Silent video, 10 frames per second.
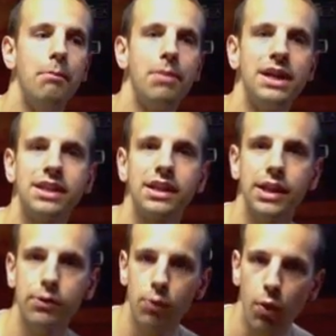
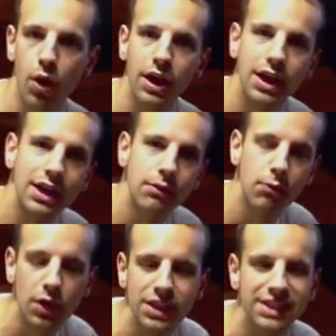Basically what
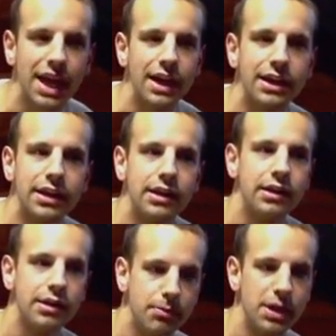it's kind of
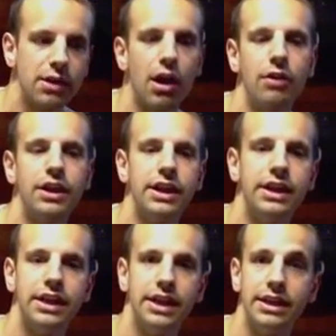going to be grounded
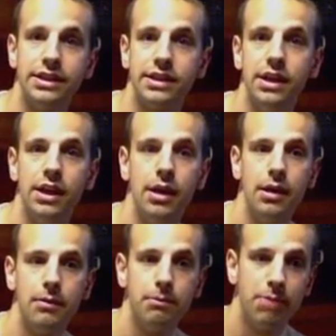in is
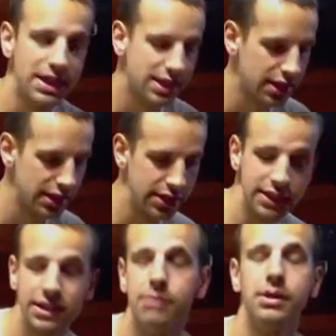basically
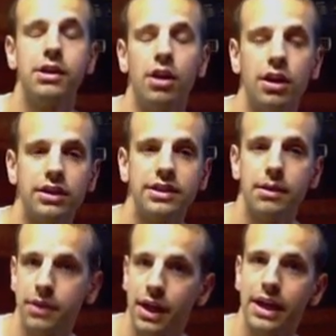it's going to be called
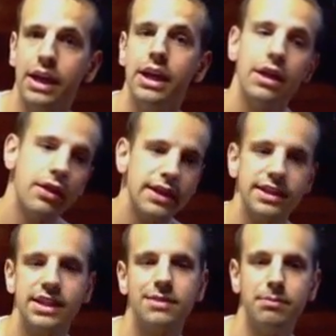something like
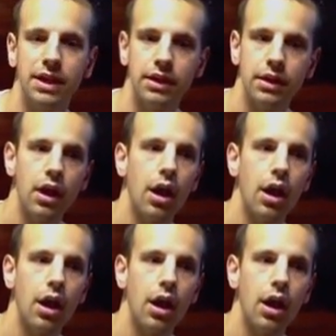This Is Me.